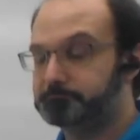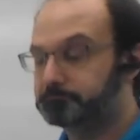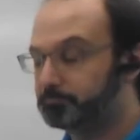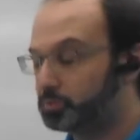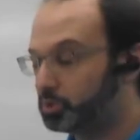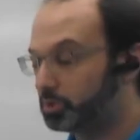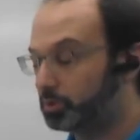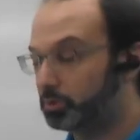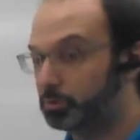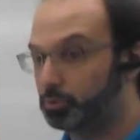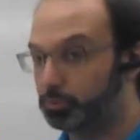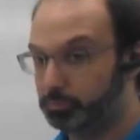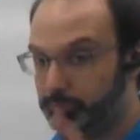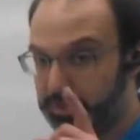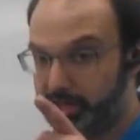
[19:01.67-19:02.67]

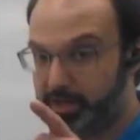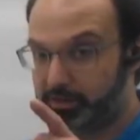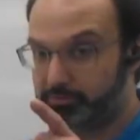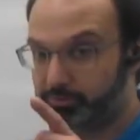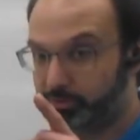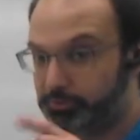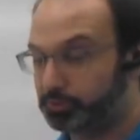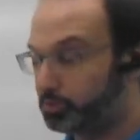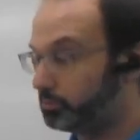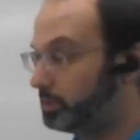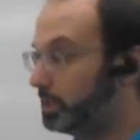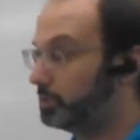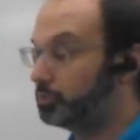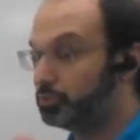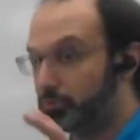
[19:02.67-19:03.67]
So be careful. Don't
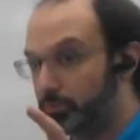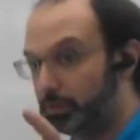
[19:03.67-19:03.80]
get too